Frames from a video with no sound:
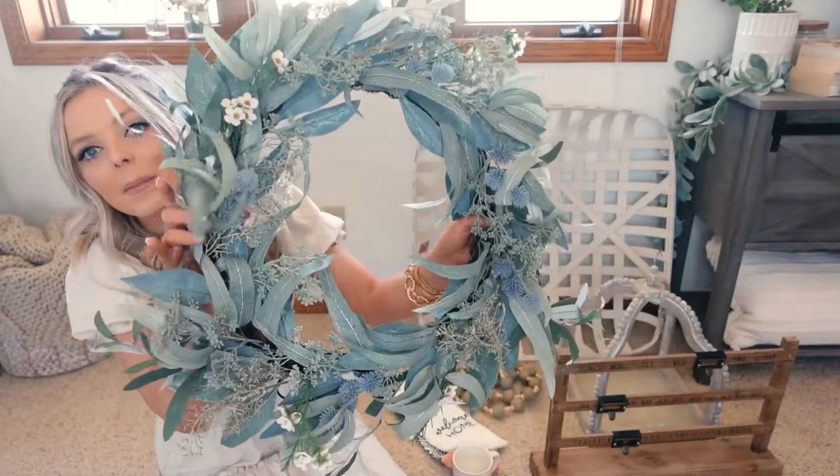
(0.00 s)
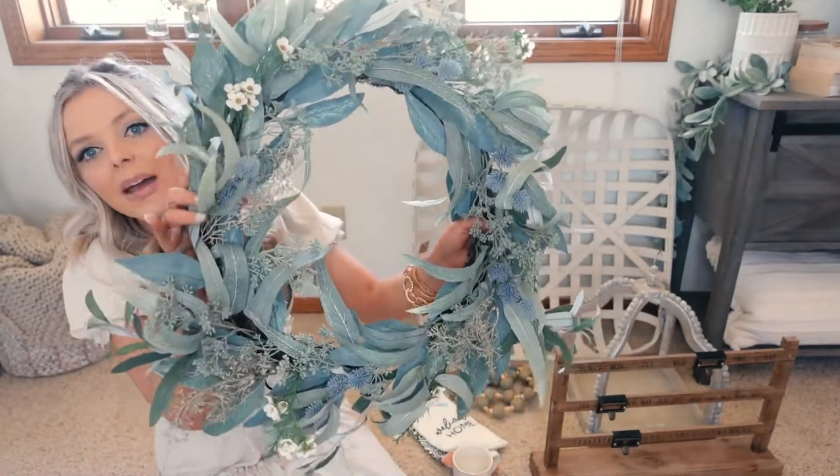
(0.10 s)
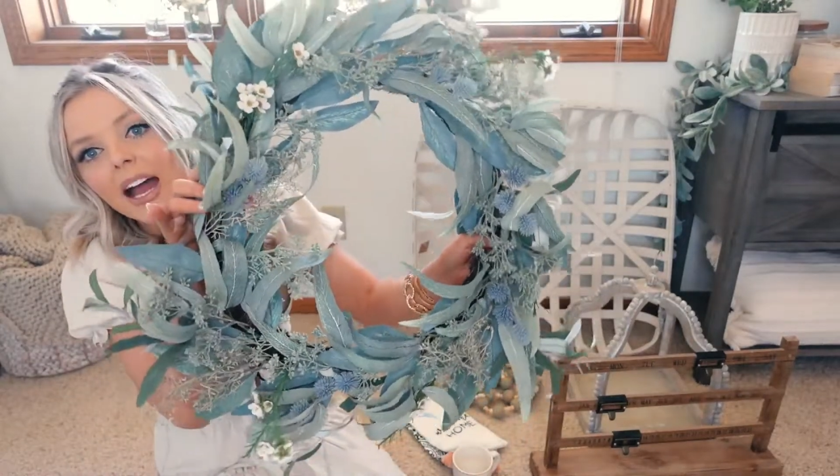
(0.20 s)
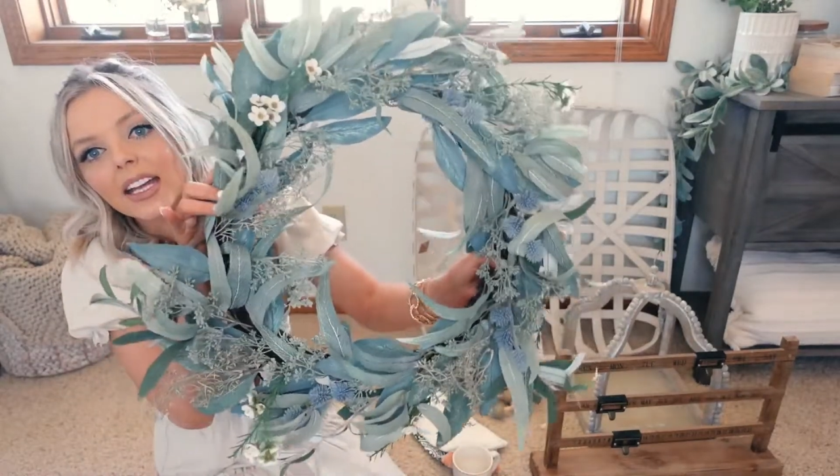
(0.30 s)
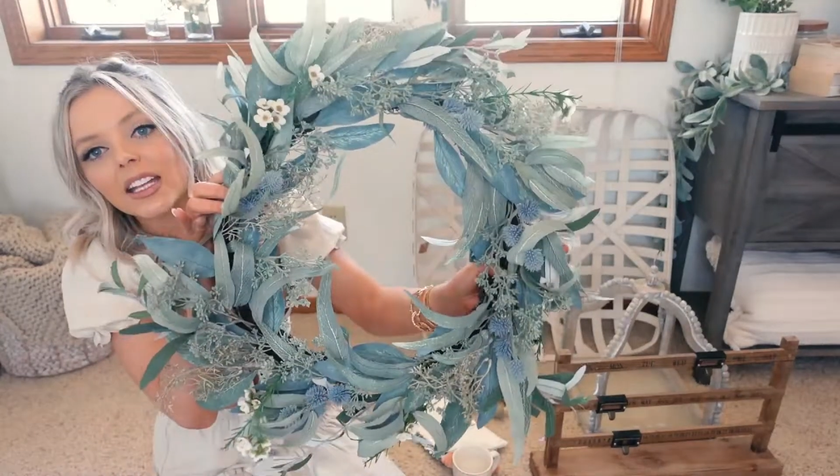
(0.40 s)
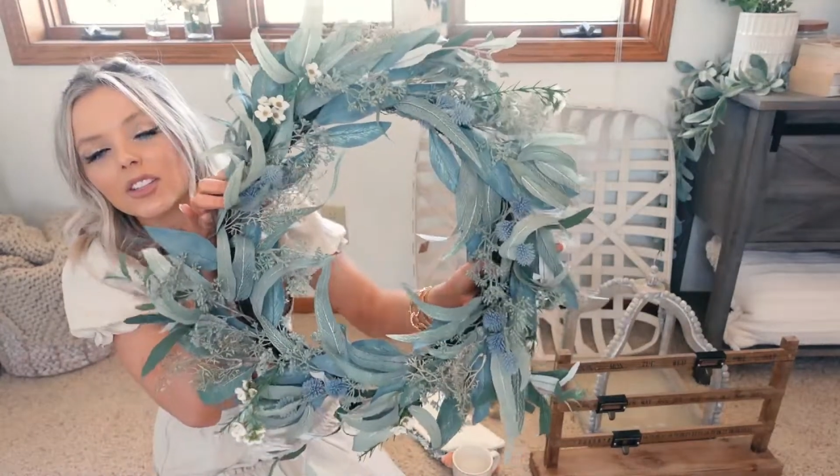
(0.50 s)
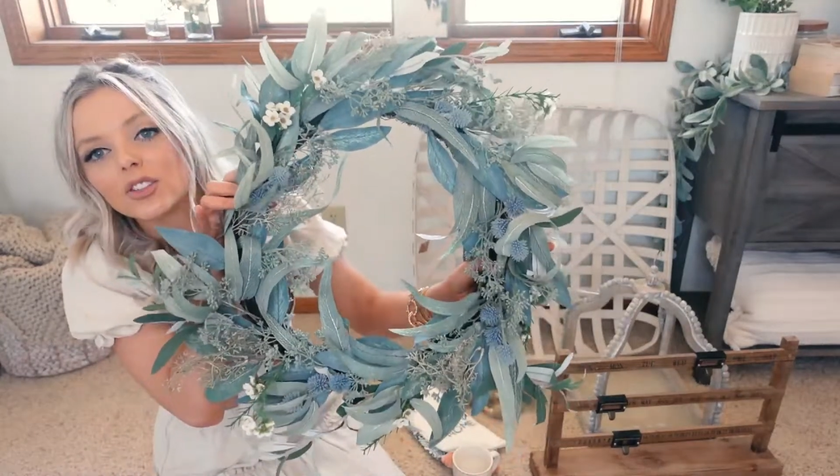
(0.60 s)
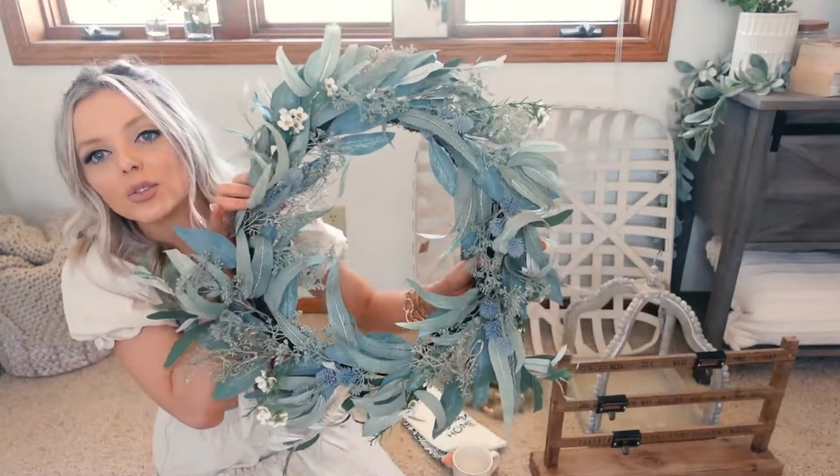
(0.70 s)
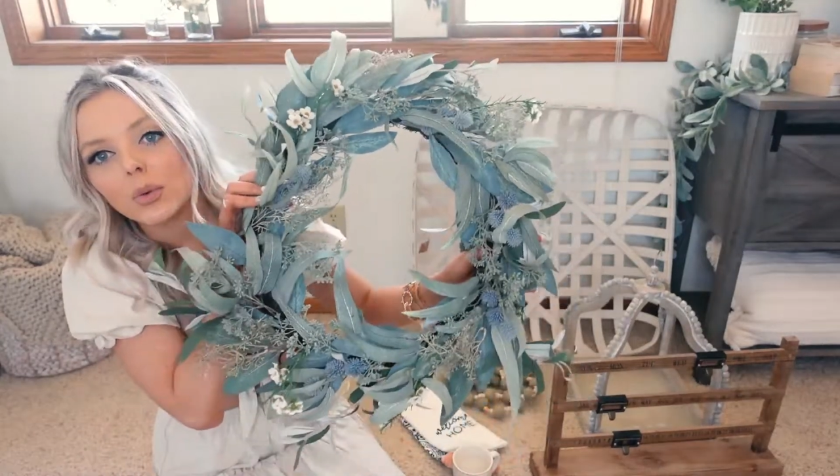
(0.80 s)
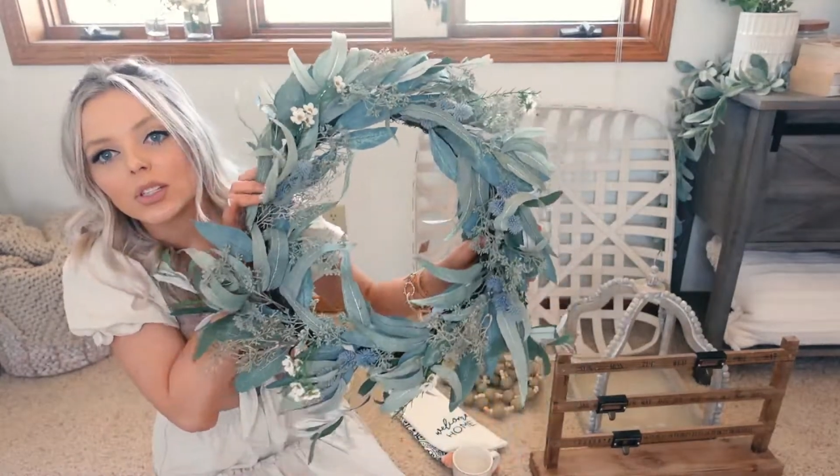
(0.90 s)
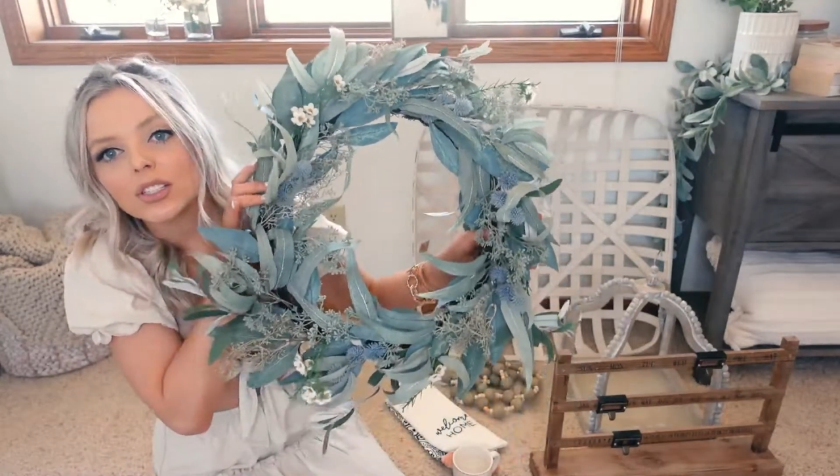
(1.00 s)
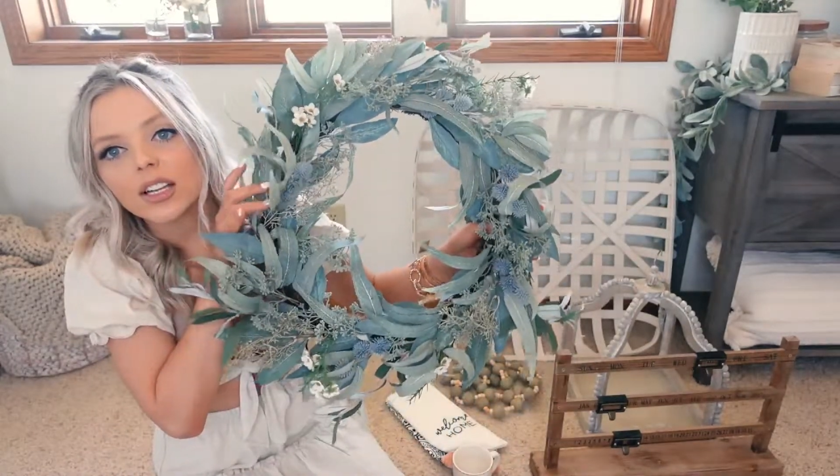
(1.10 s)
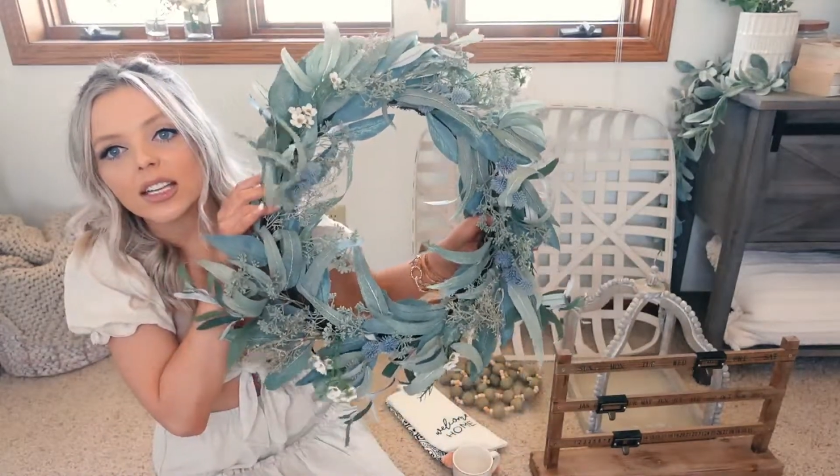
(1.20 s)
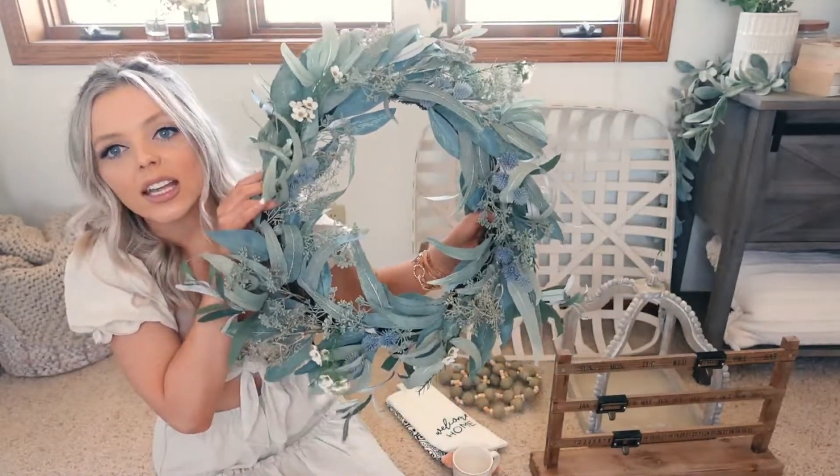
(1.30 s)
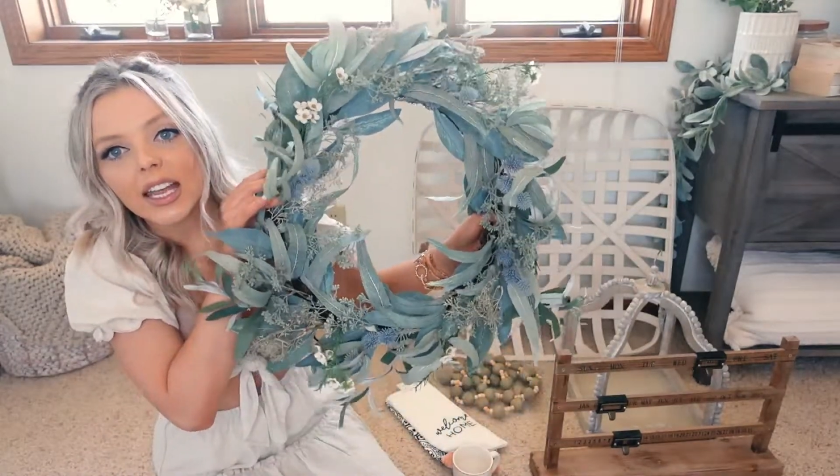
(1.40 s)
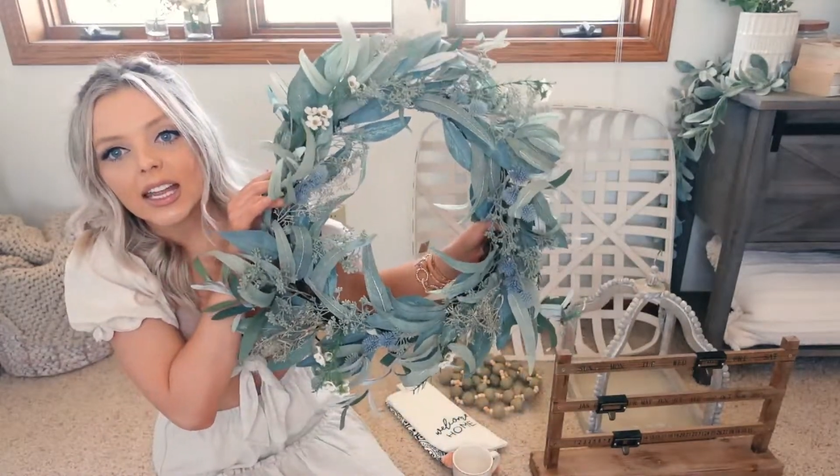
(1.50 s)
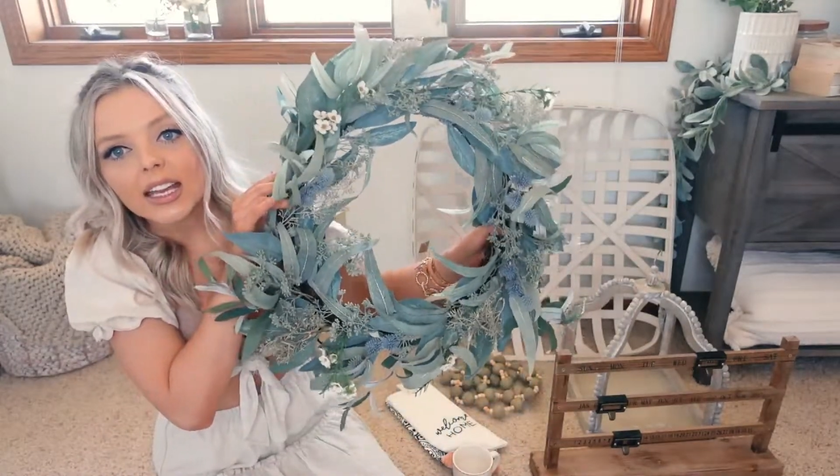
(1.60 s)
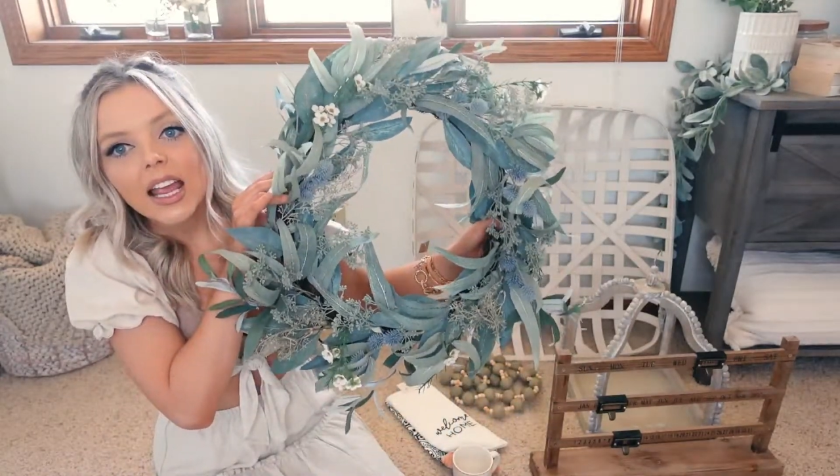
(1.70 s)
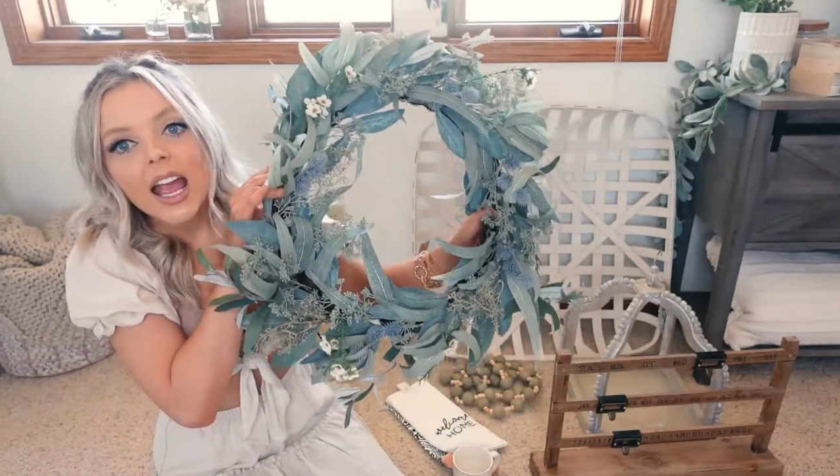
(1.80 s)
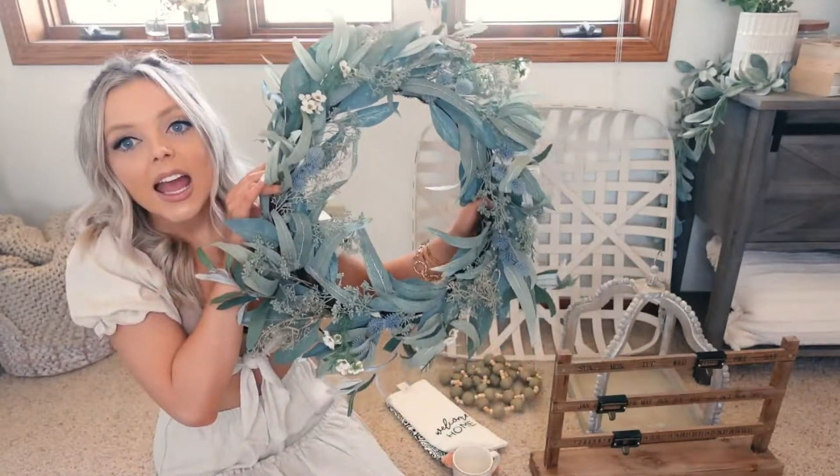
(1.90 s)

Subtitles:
back in stores again,